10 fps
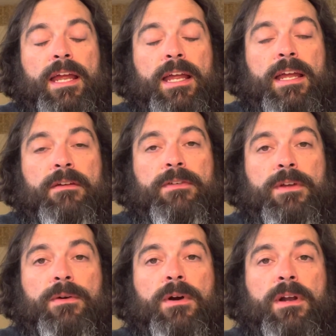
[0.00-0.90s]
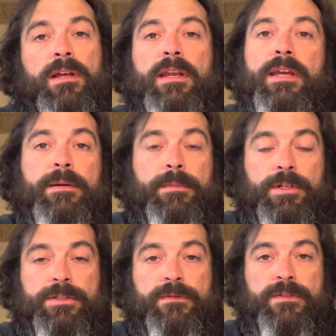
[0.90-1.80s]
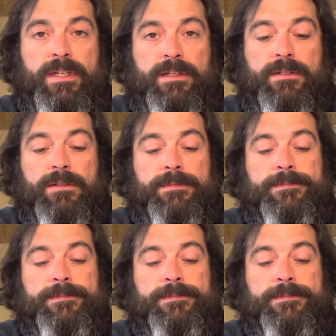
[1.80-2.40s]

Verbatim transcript: if you are in a commercial vehicle.